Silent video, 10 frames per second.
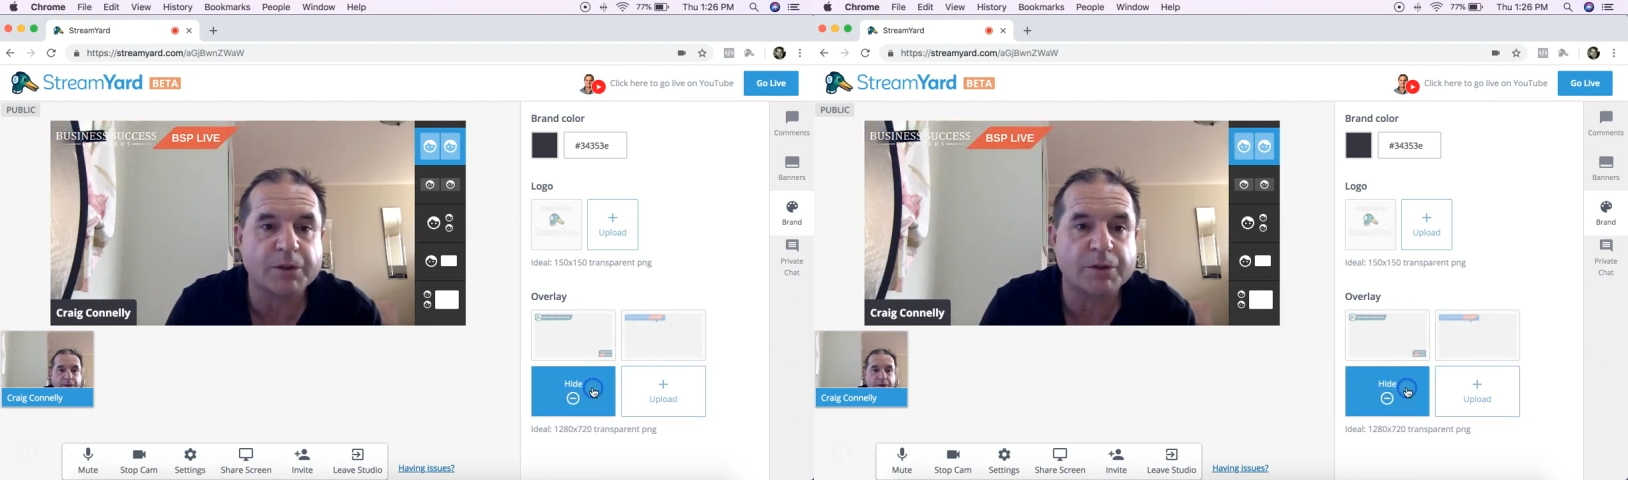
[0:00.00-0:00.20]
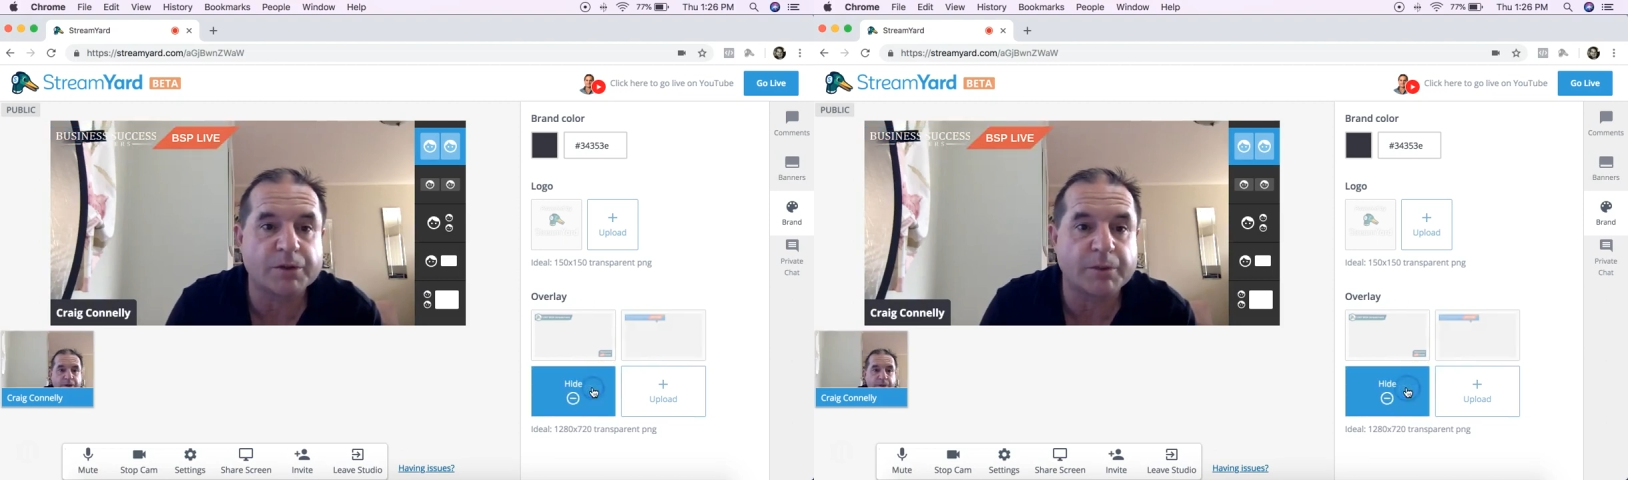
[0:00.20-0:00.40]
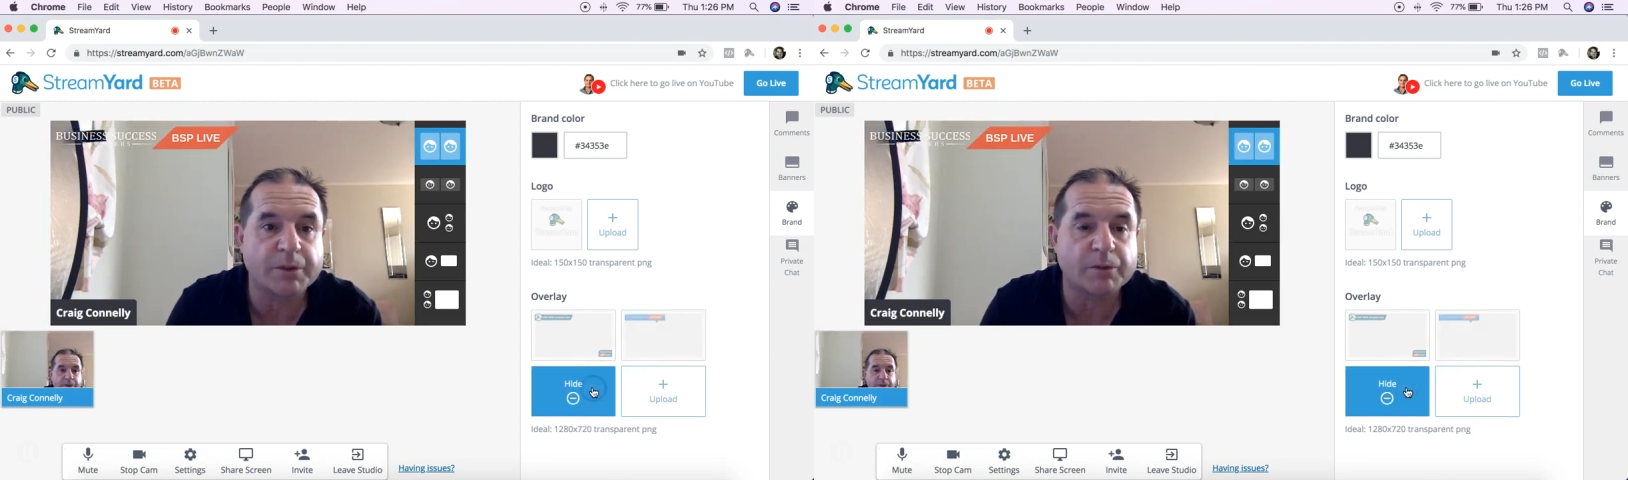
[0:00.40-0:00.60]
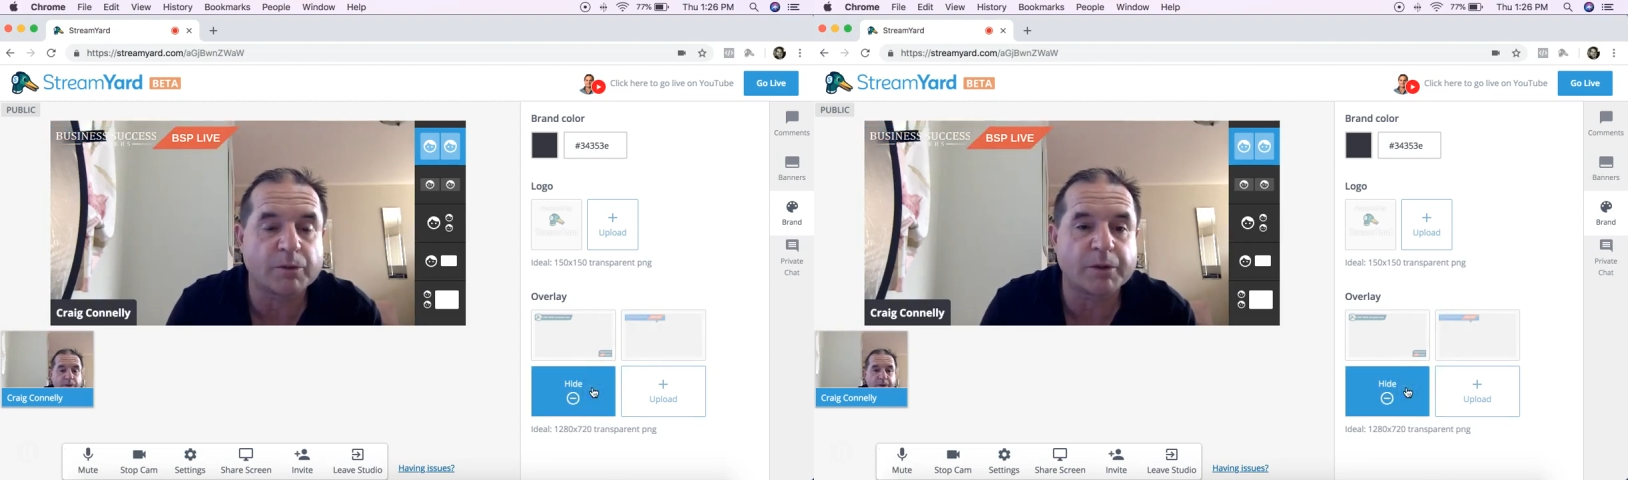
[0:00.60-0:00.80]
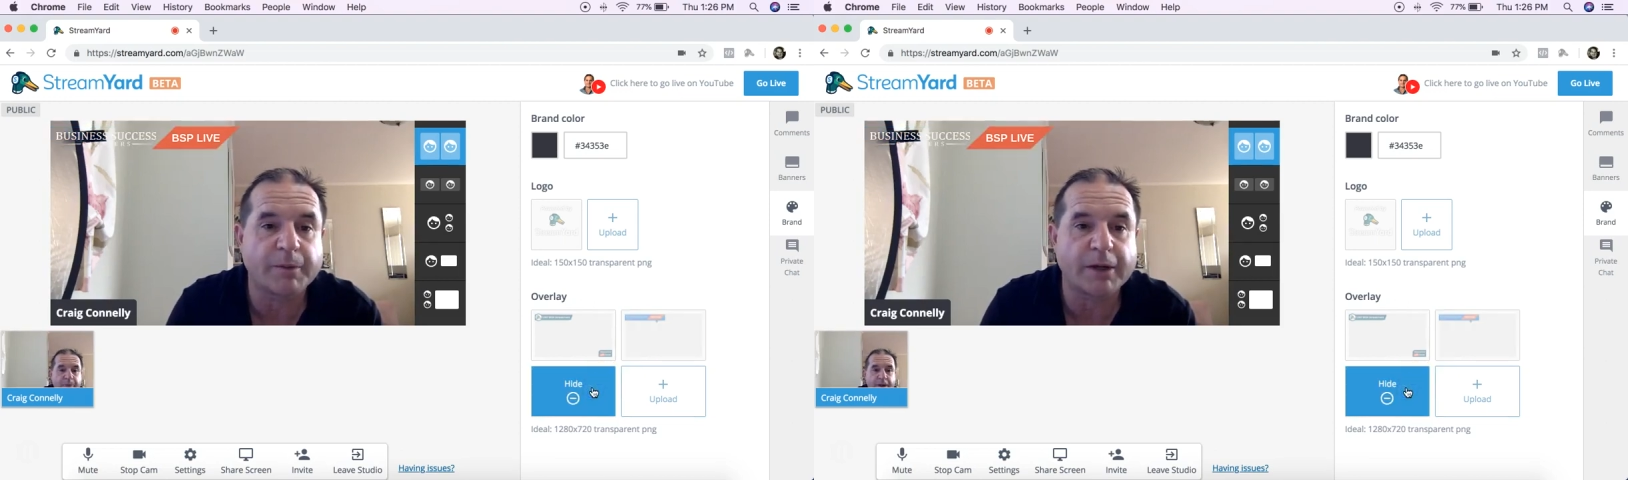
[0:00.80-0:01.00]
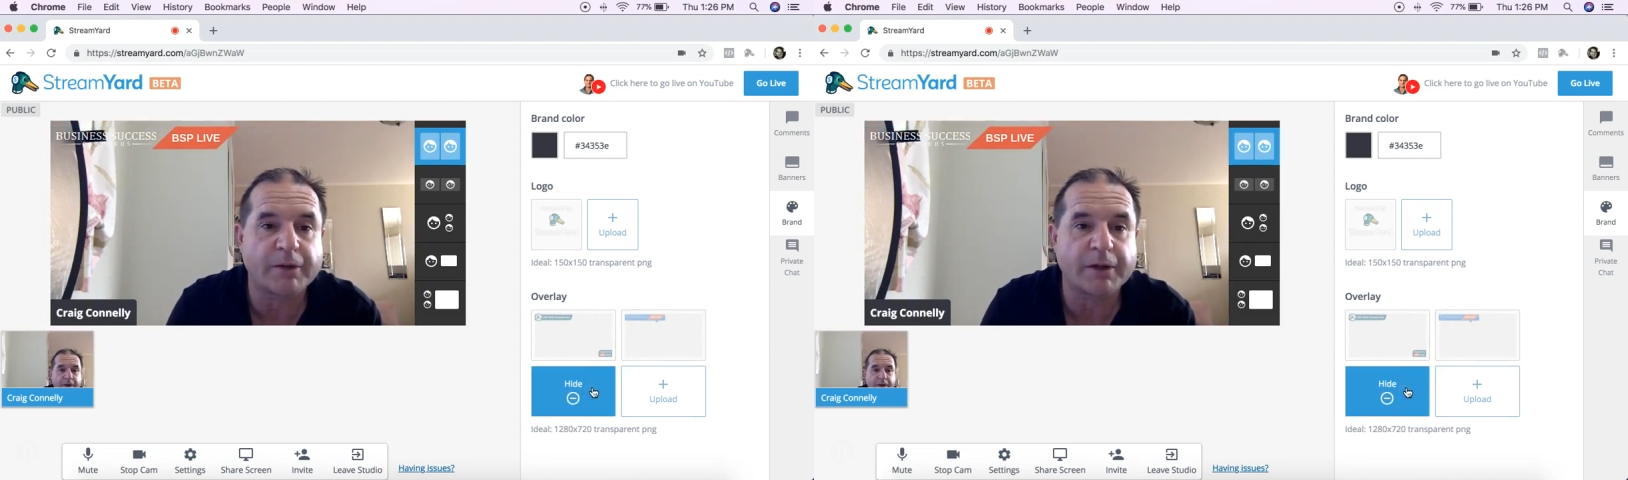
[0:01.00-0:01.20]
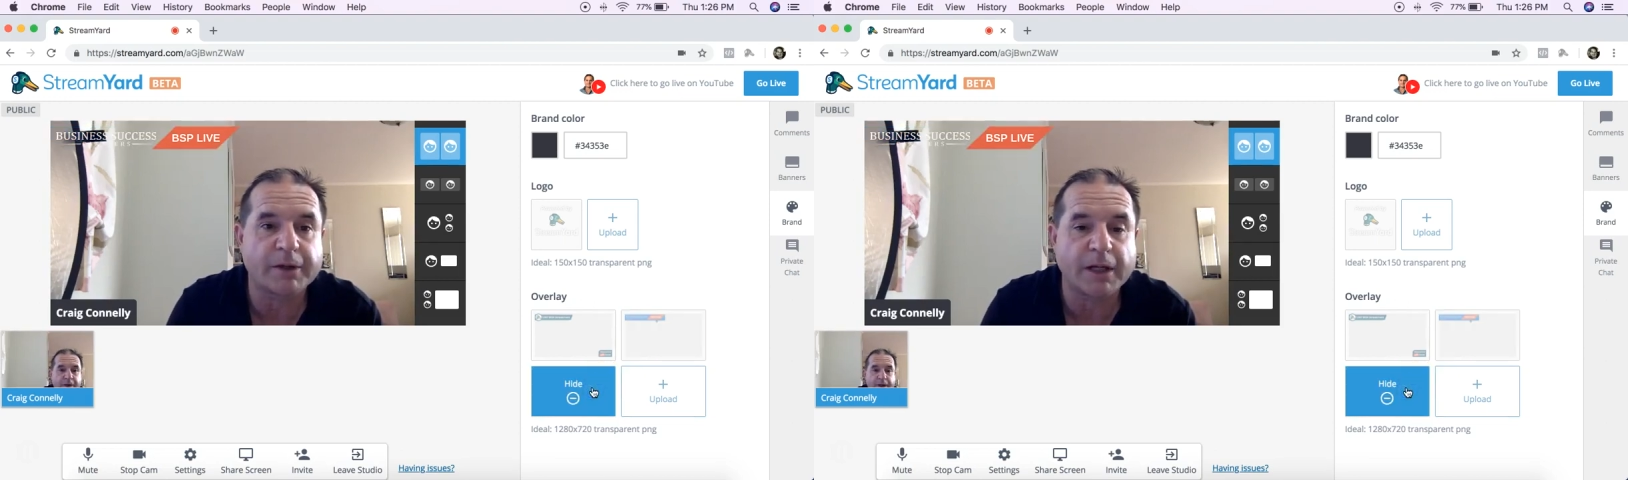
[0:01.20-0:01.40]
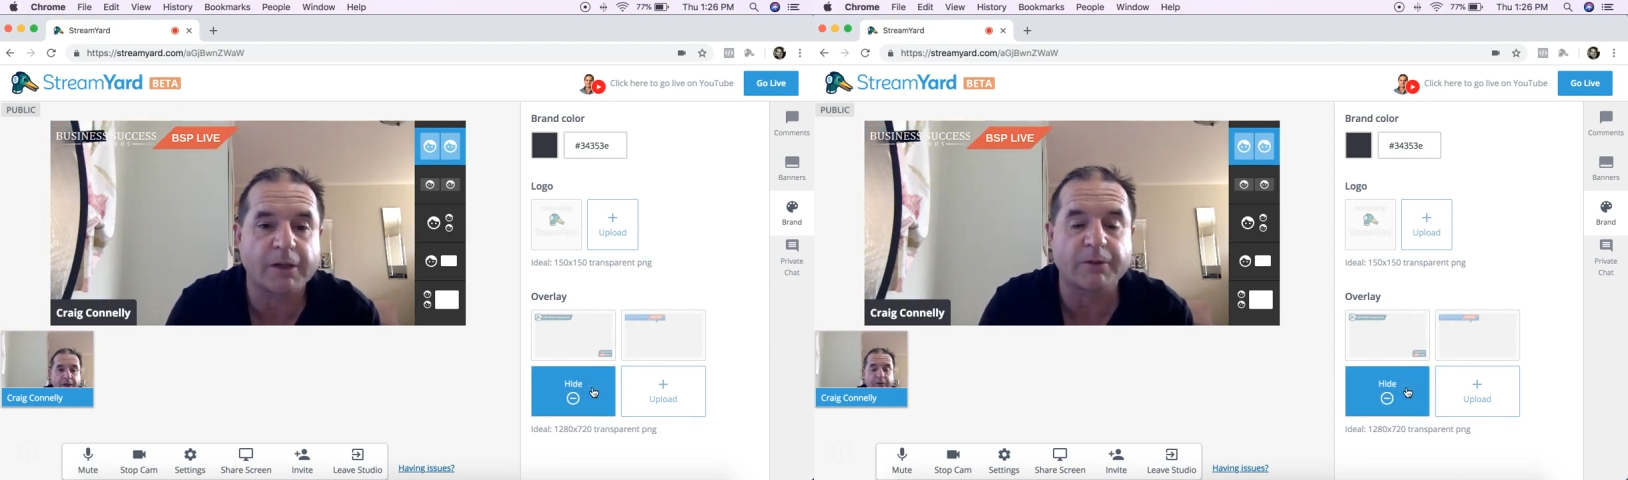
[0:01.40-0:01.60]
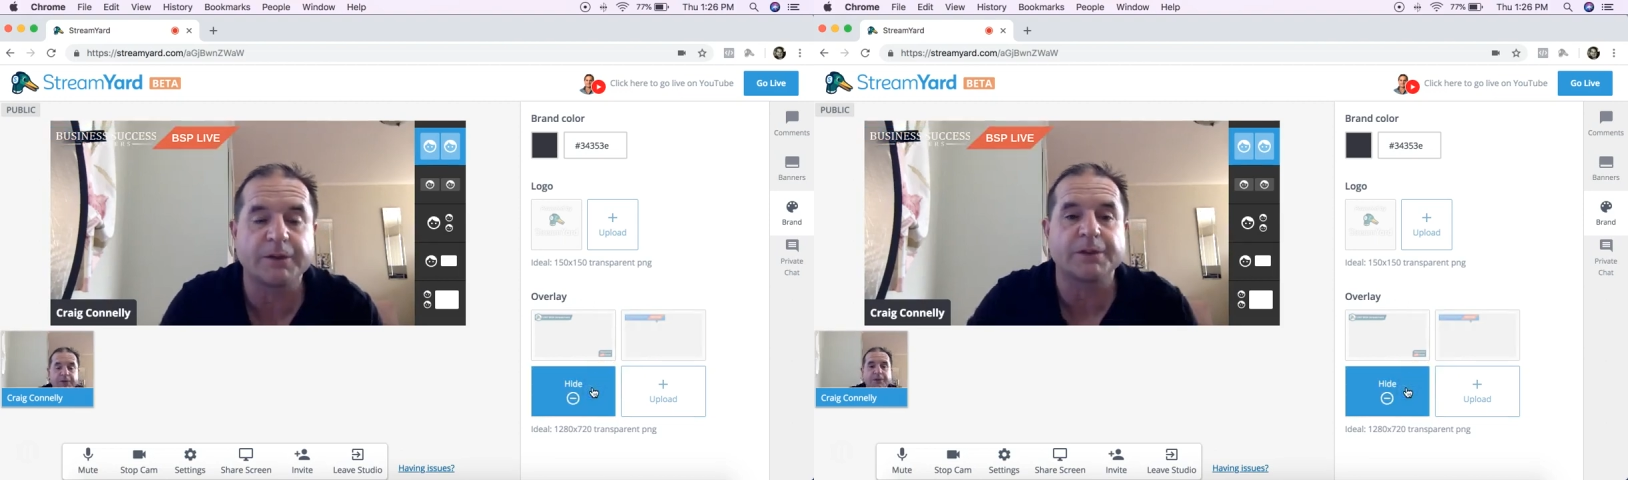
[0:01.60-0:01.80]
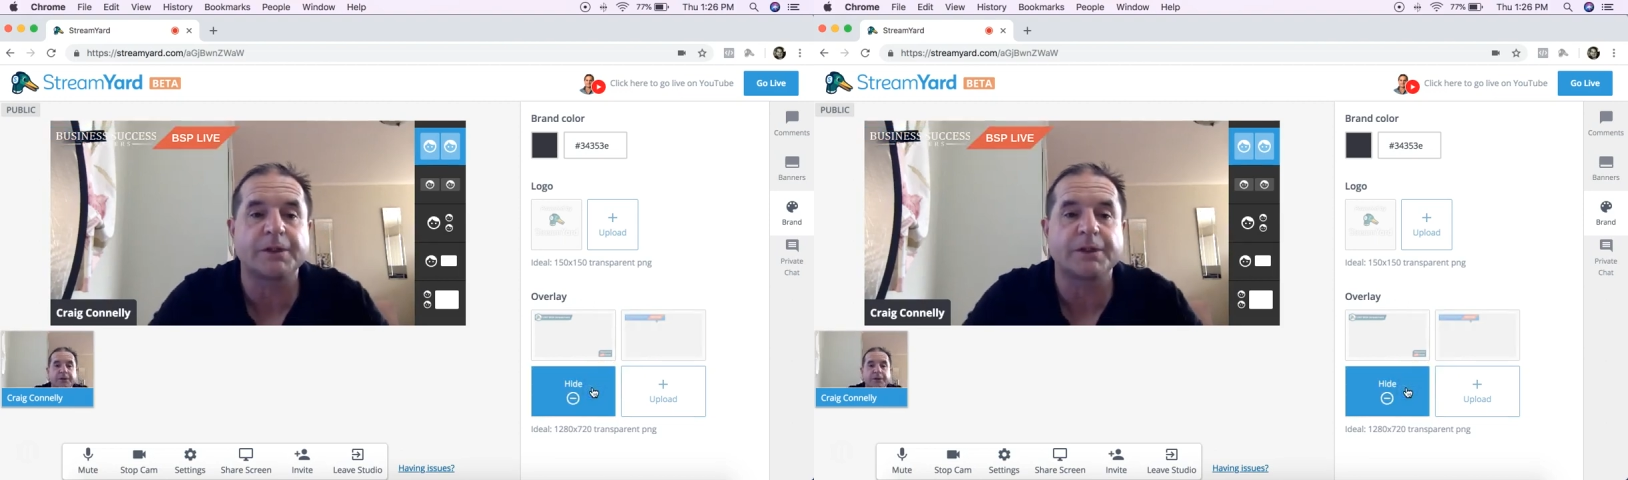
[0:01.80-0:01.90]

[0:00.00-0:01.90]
to use depending on what the background color is.